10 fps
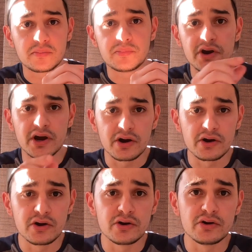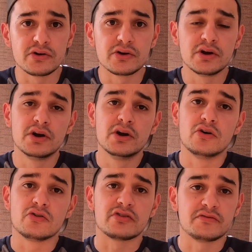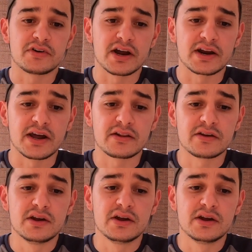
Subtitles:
pre-owned or something like that,